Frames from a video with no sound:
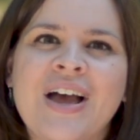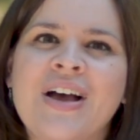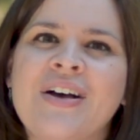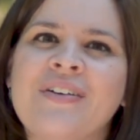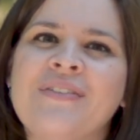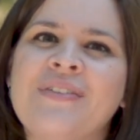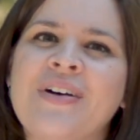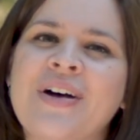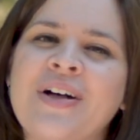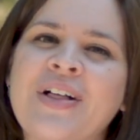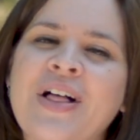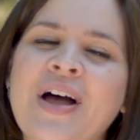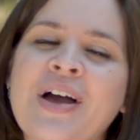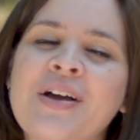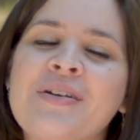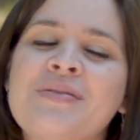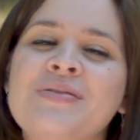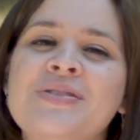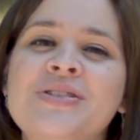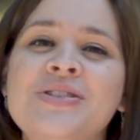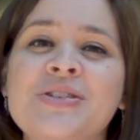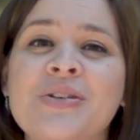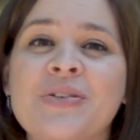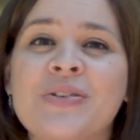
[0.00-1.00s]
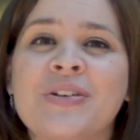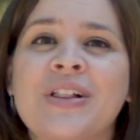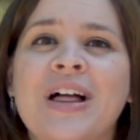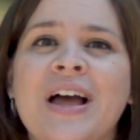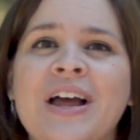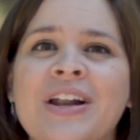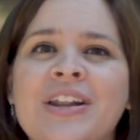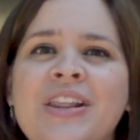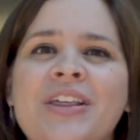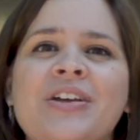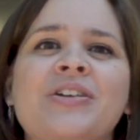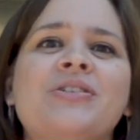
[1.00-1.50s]
Well, I am so
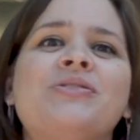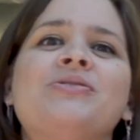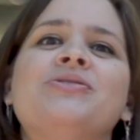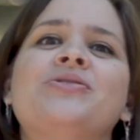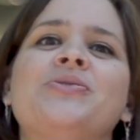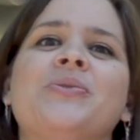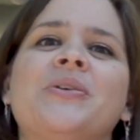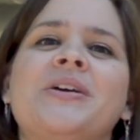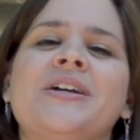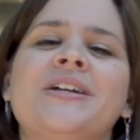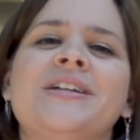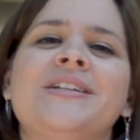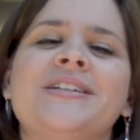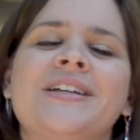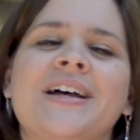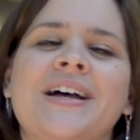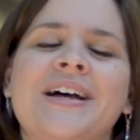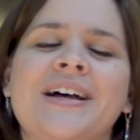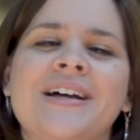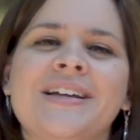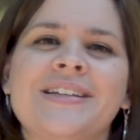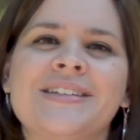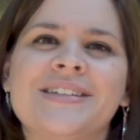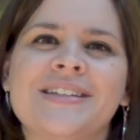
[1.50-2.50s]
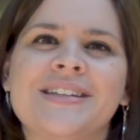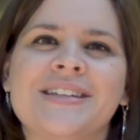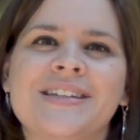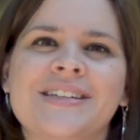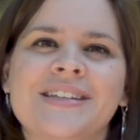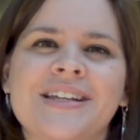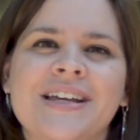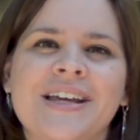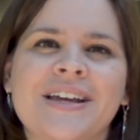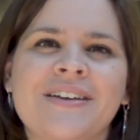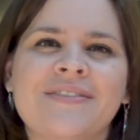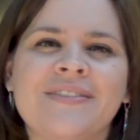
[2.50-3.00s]
glad that you joined us this
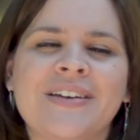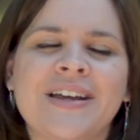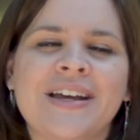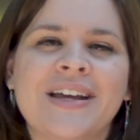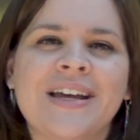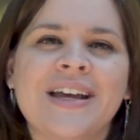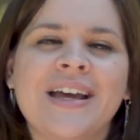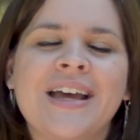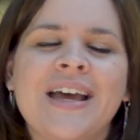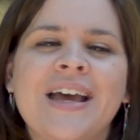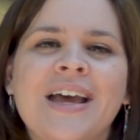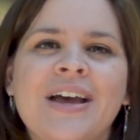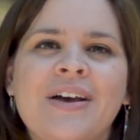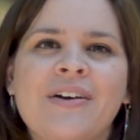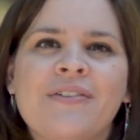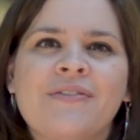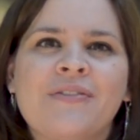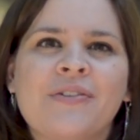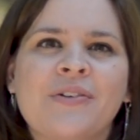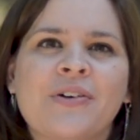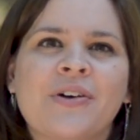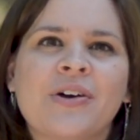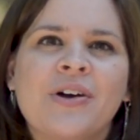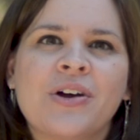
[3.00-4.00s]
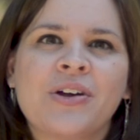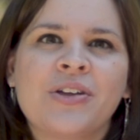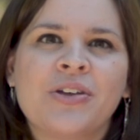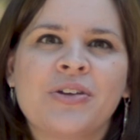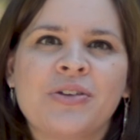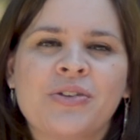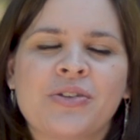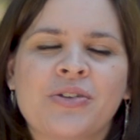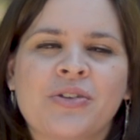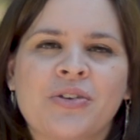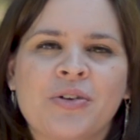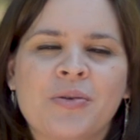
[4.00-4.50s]
evening for
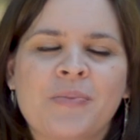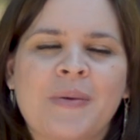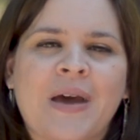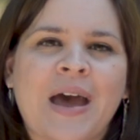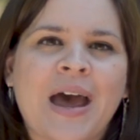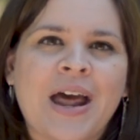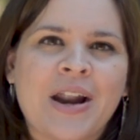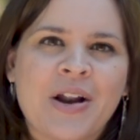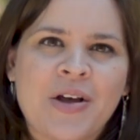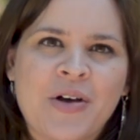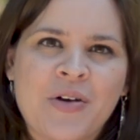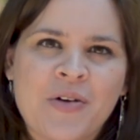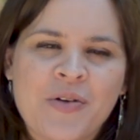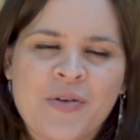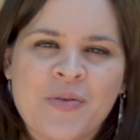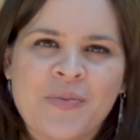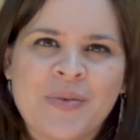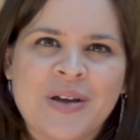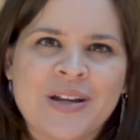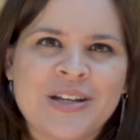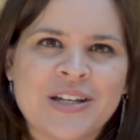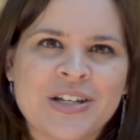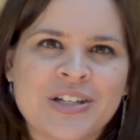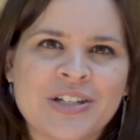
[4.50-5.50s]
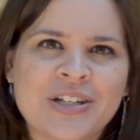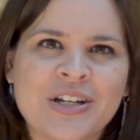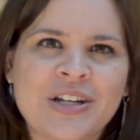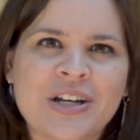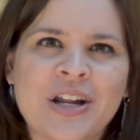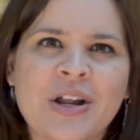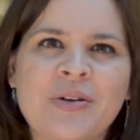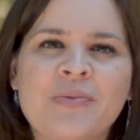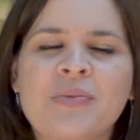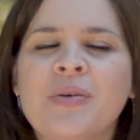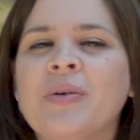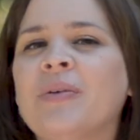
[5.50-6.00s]
Youth Group at Home edition,
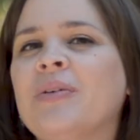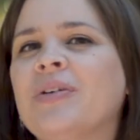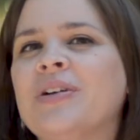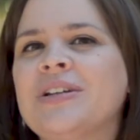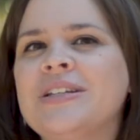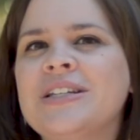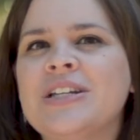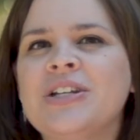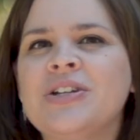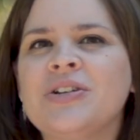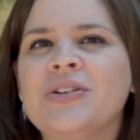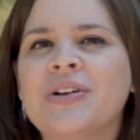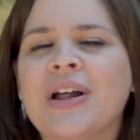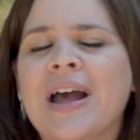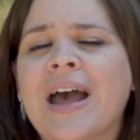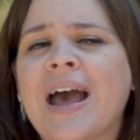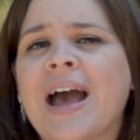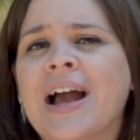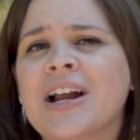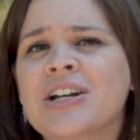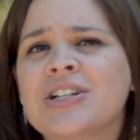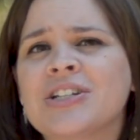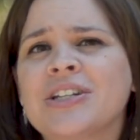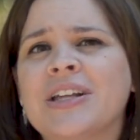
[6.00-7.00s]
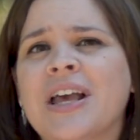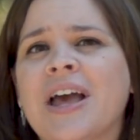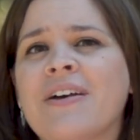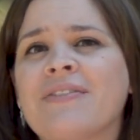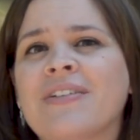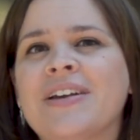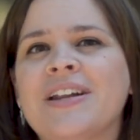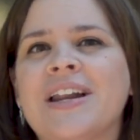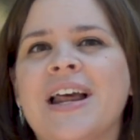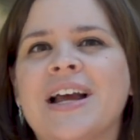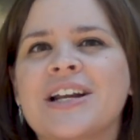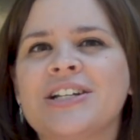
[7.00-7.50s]
and we will continue to actually have
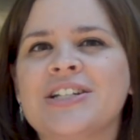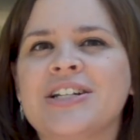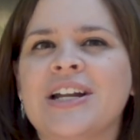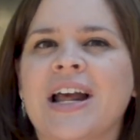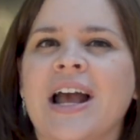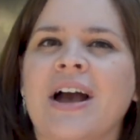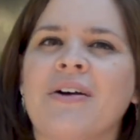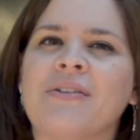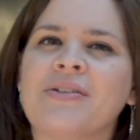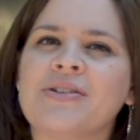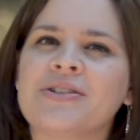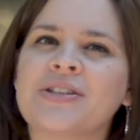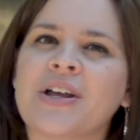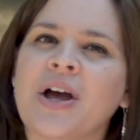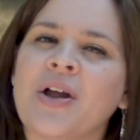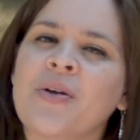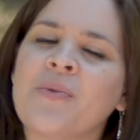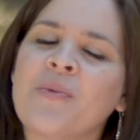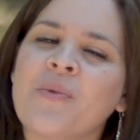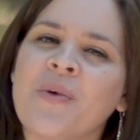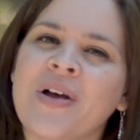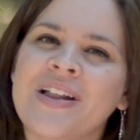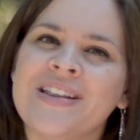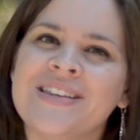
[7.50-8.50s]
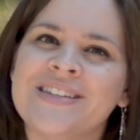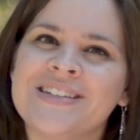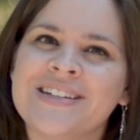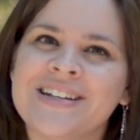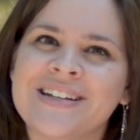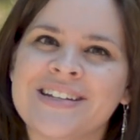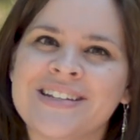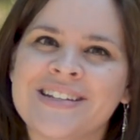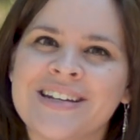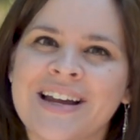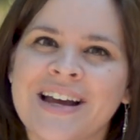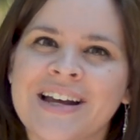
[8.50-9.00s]
connection hours on
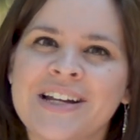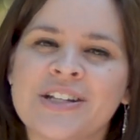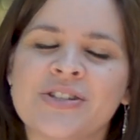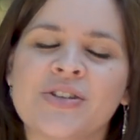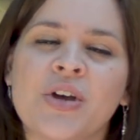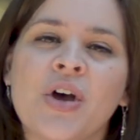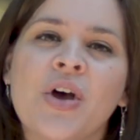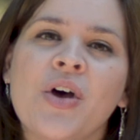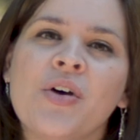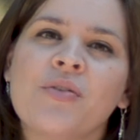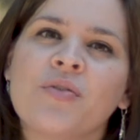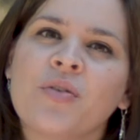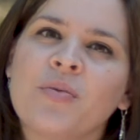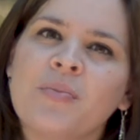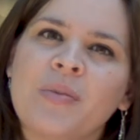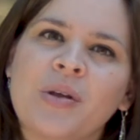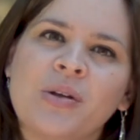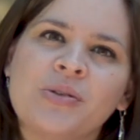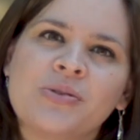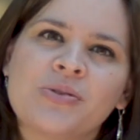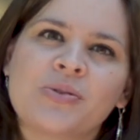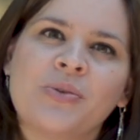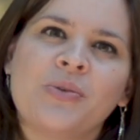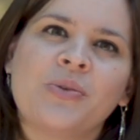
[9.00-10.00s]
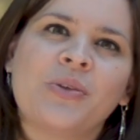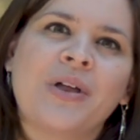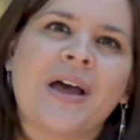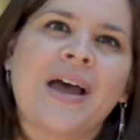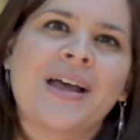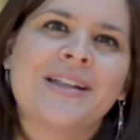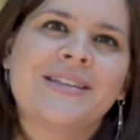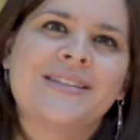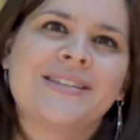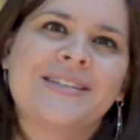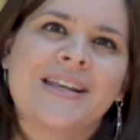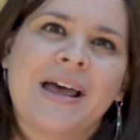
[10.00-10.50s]
Wednesdays nights for middle school
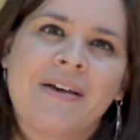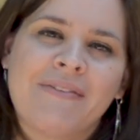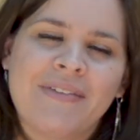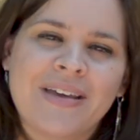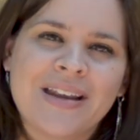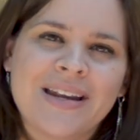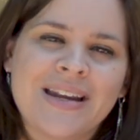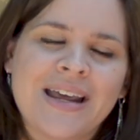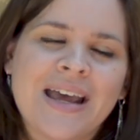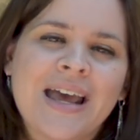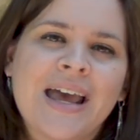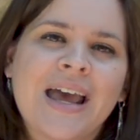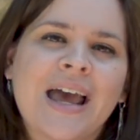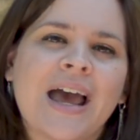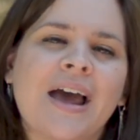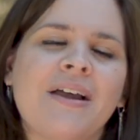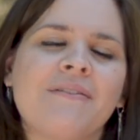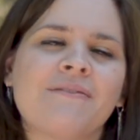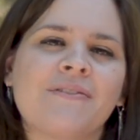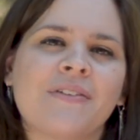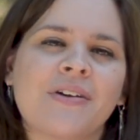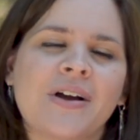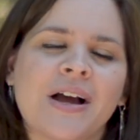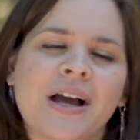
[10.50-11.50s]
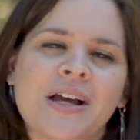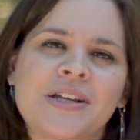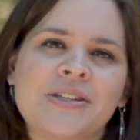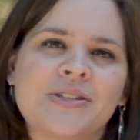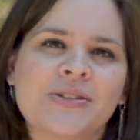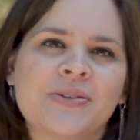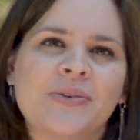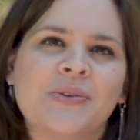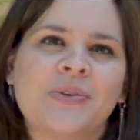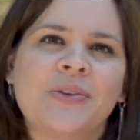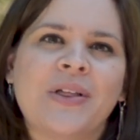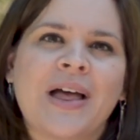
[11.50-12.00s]
at 7 and for high
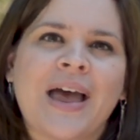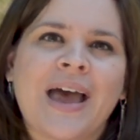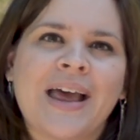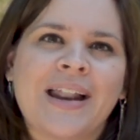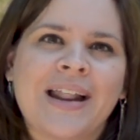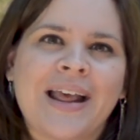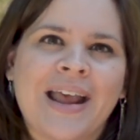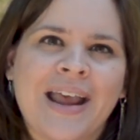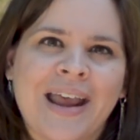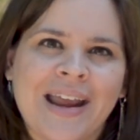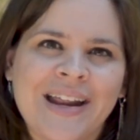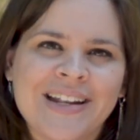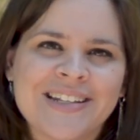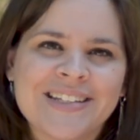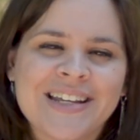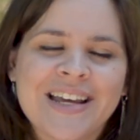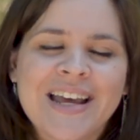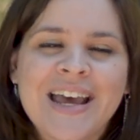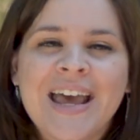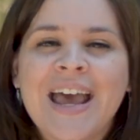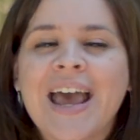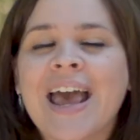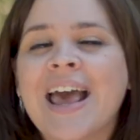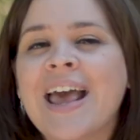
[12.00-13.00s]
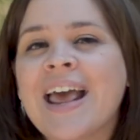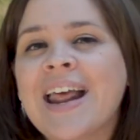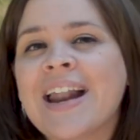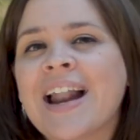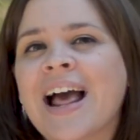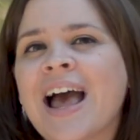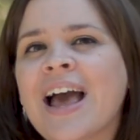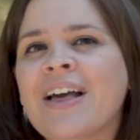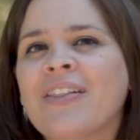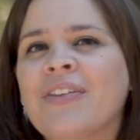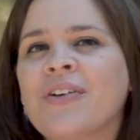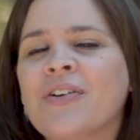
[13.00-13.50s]
school at 8, and
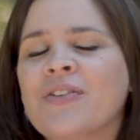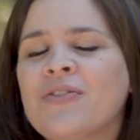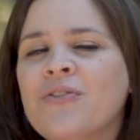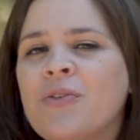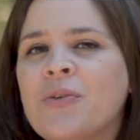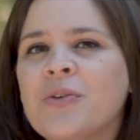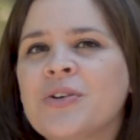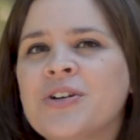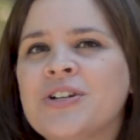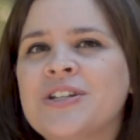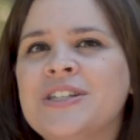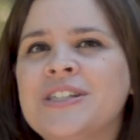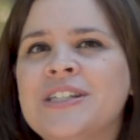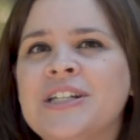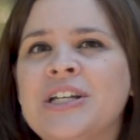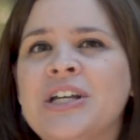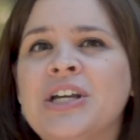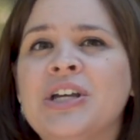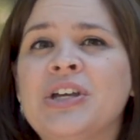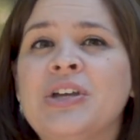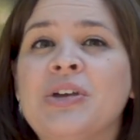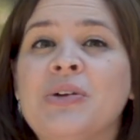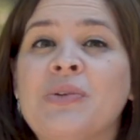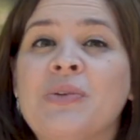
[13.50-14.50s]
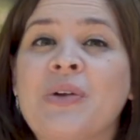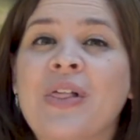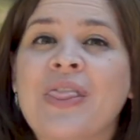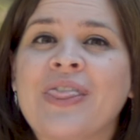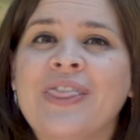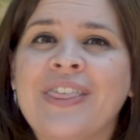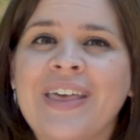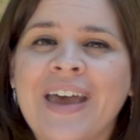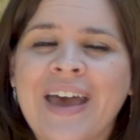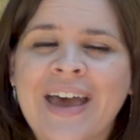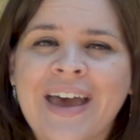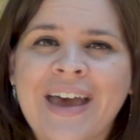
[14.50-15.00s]
I look forward to seeing you
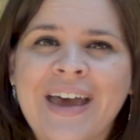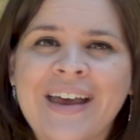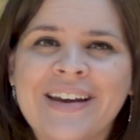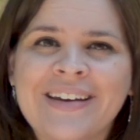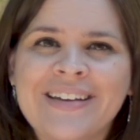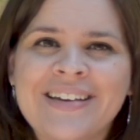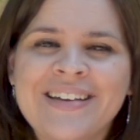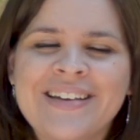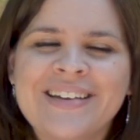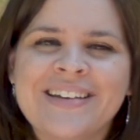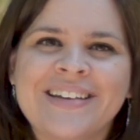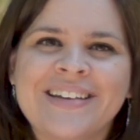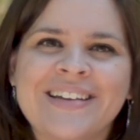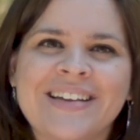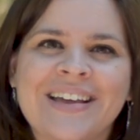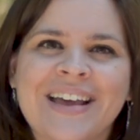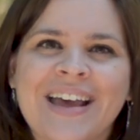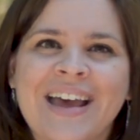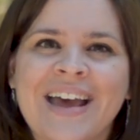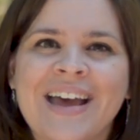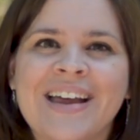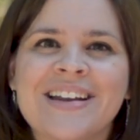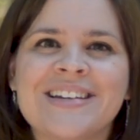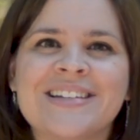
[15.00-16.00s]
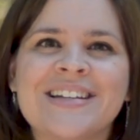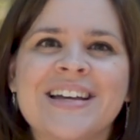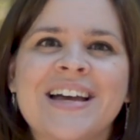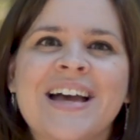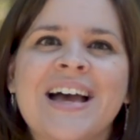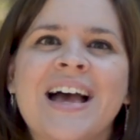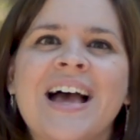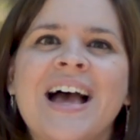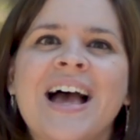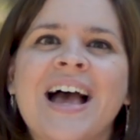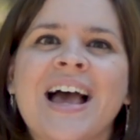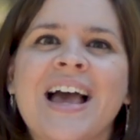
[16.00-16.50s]
then. And
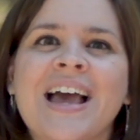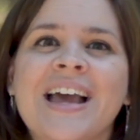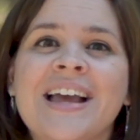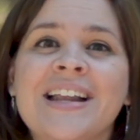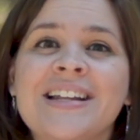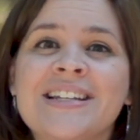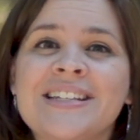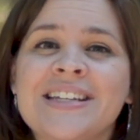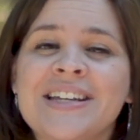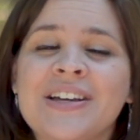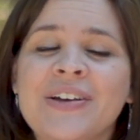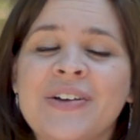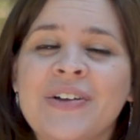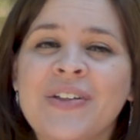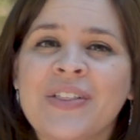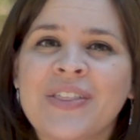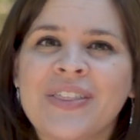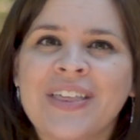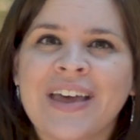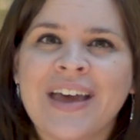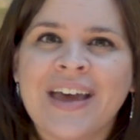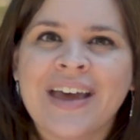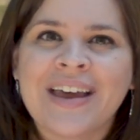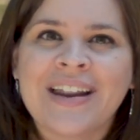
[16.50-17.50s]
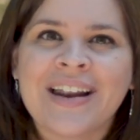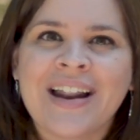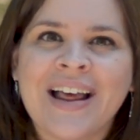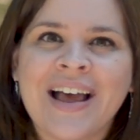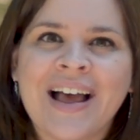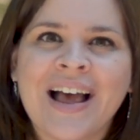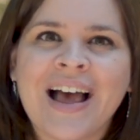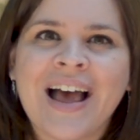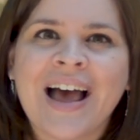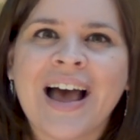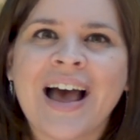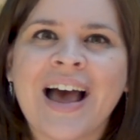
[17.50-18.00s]
until then,
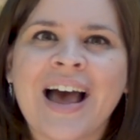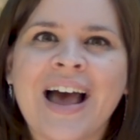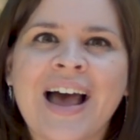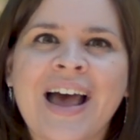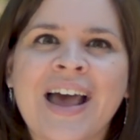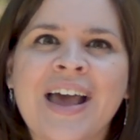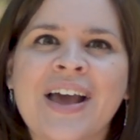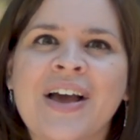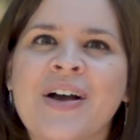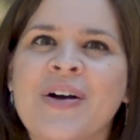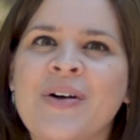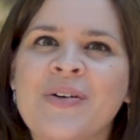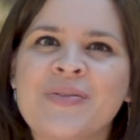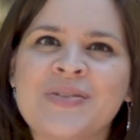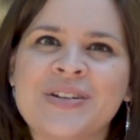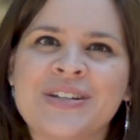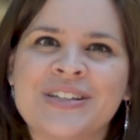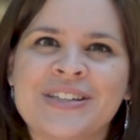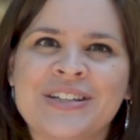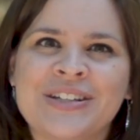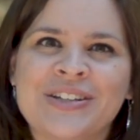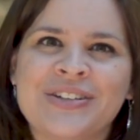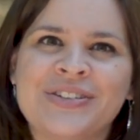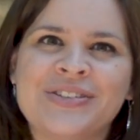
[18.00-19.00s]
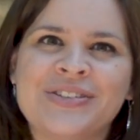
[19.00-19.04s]
I hope to see you